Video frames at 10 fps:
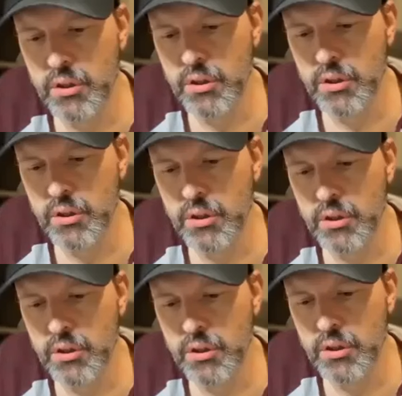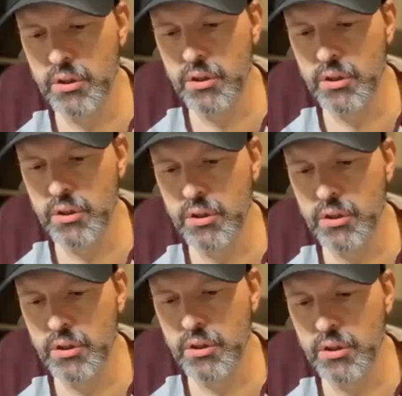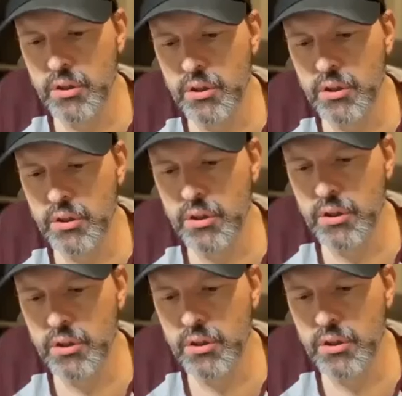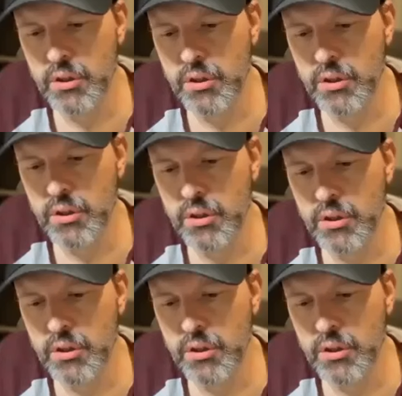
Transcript: All right, so this is John Benner,